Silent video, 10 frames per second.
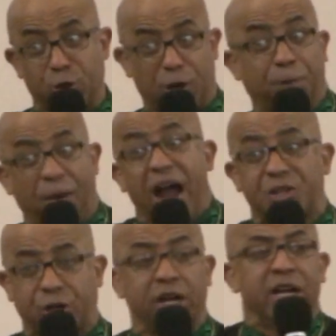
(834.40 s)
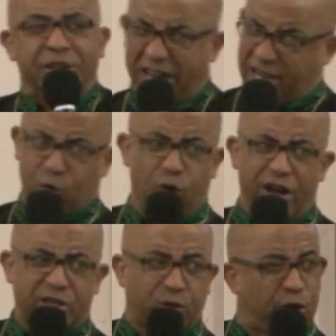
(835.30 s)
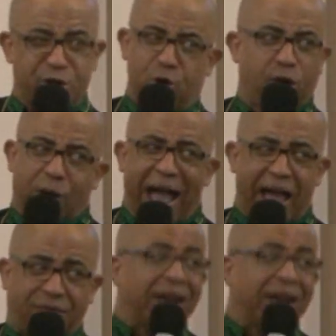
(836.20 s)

departure than it was when you arrive.